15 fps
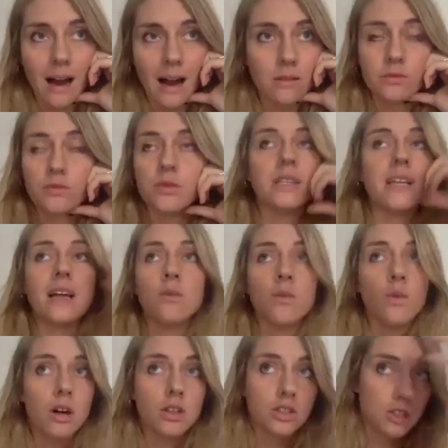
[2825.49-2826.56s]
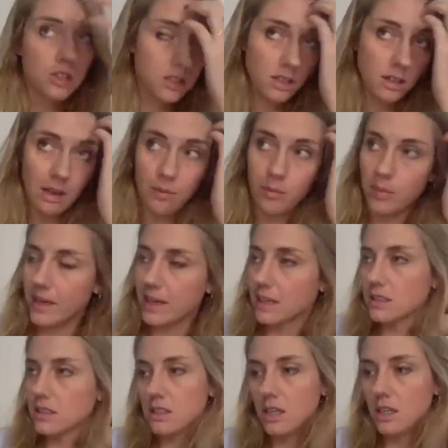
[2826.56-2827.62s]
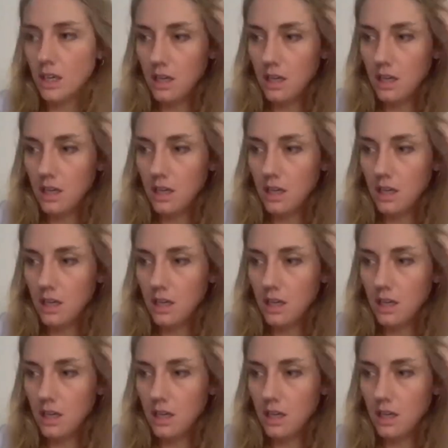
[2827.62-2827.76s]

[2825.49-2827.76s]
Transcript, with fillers: ha we then watch the Olympics